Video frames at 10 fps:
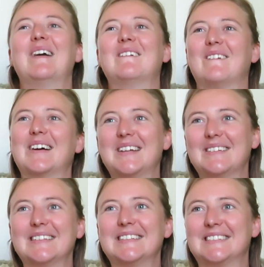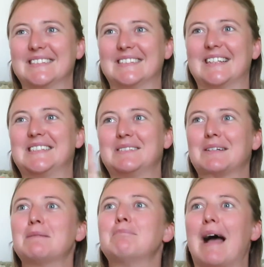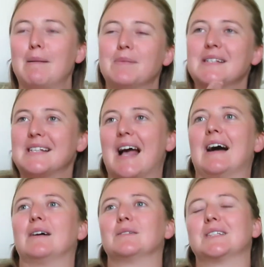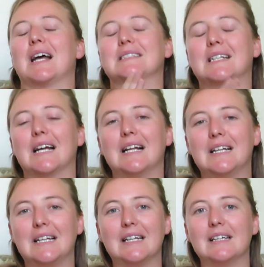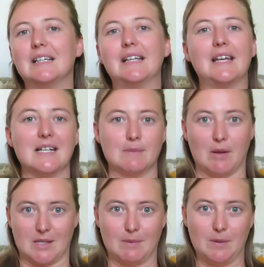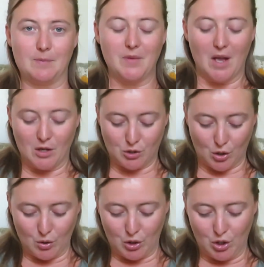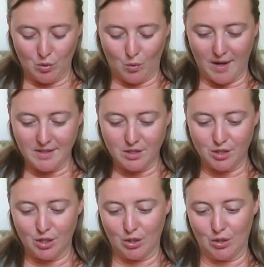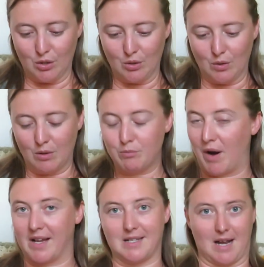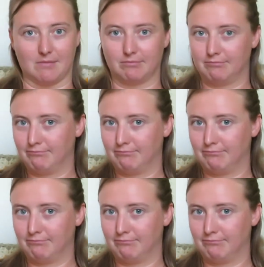What you want to do is you want to map this out as clearly as possible. So you want to break it down.